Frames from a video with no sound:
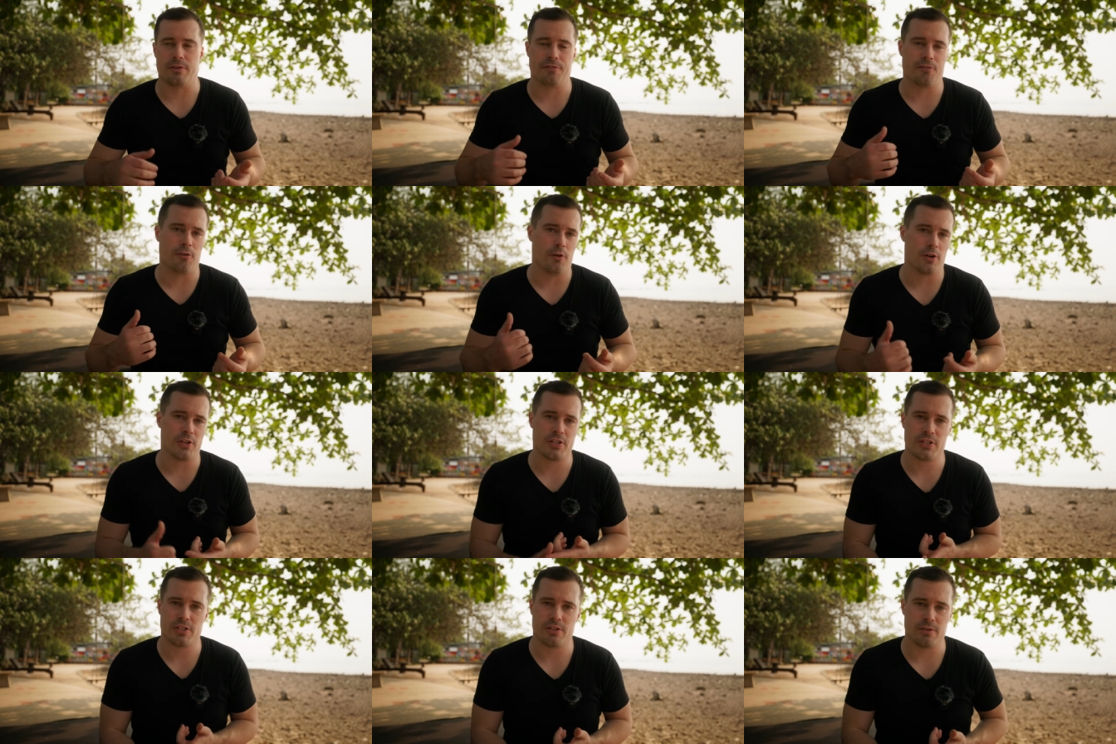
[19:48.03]
At
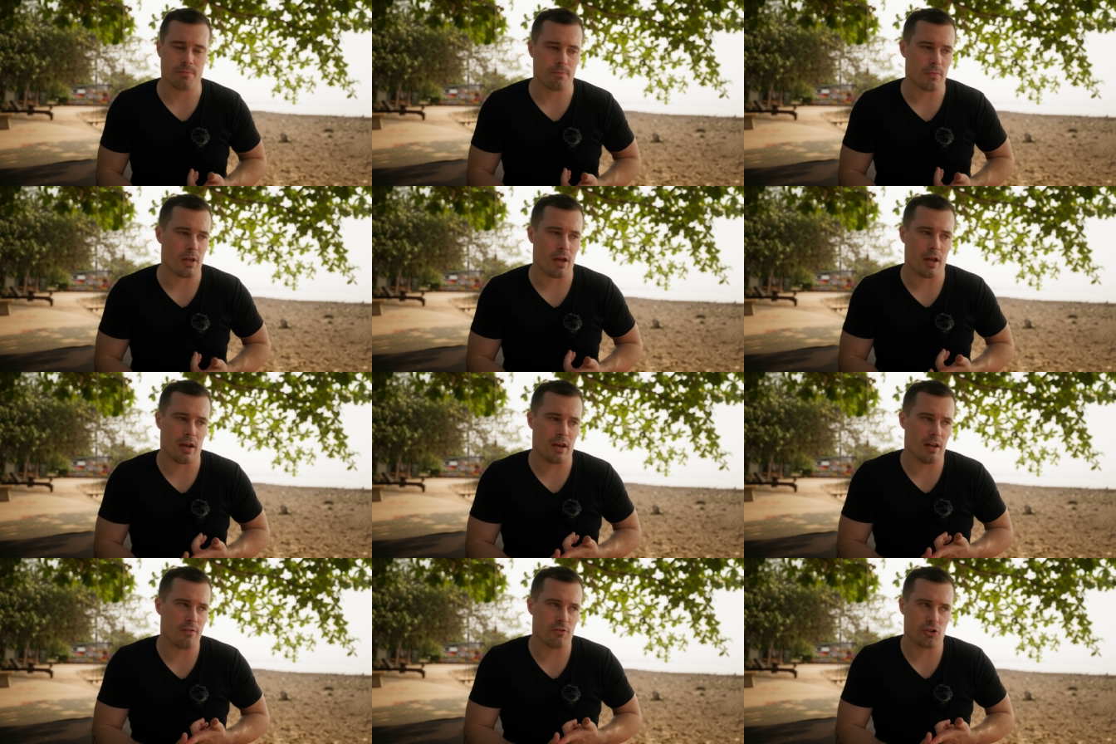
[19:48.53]
first,
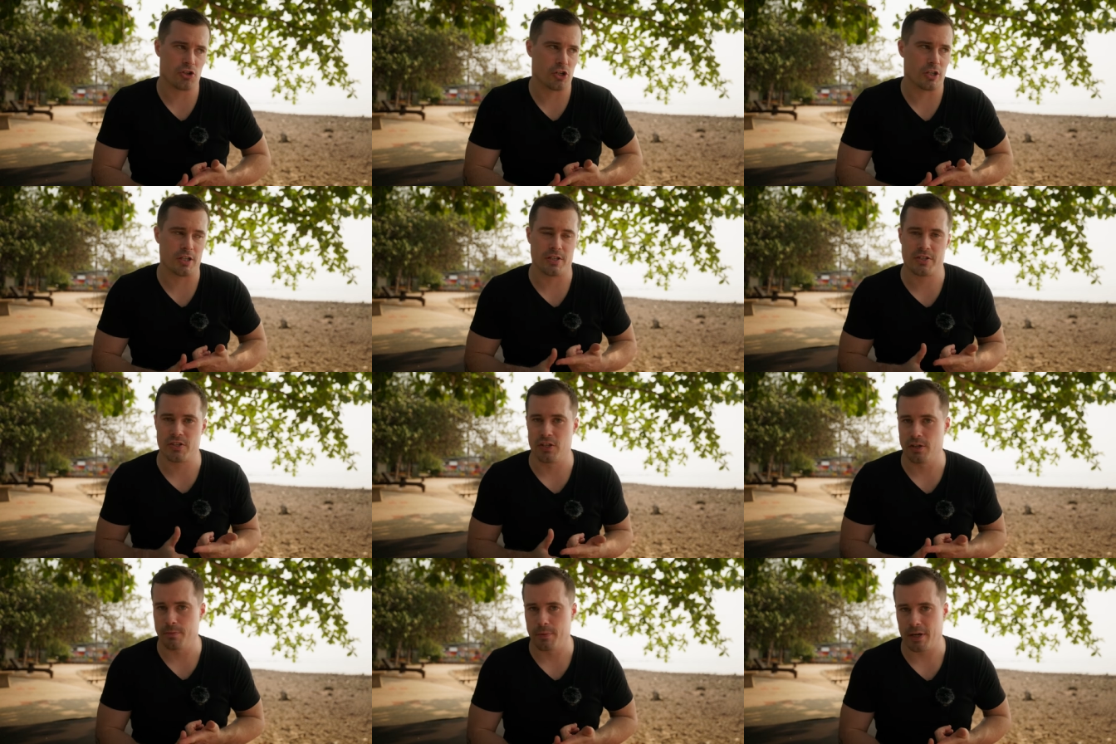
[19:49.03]
I never
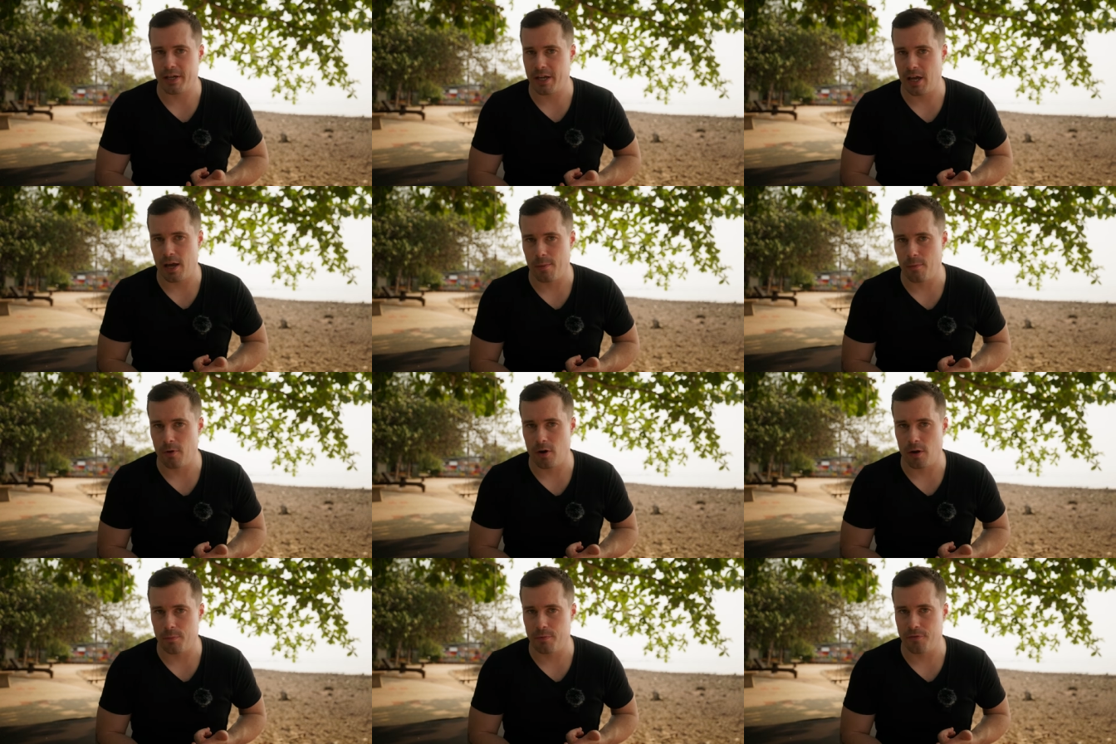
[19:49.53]
shot a cinema
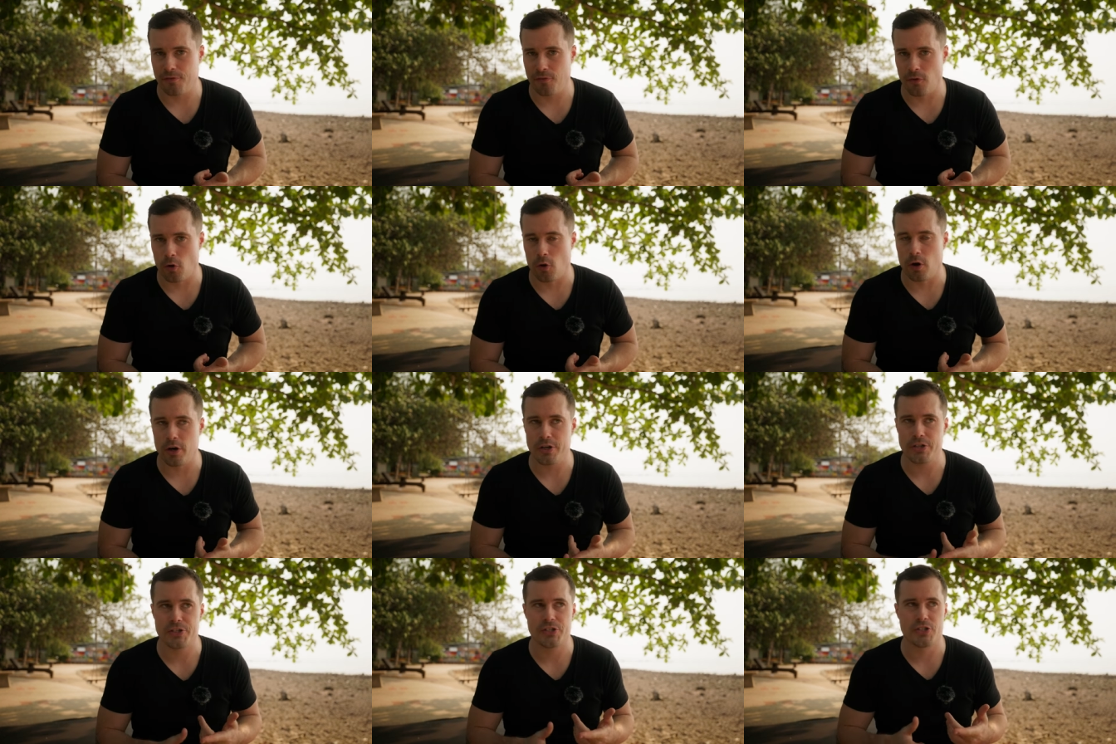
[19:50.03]
camera before,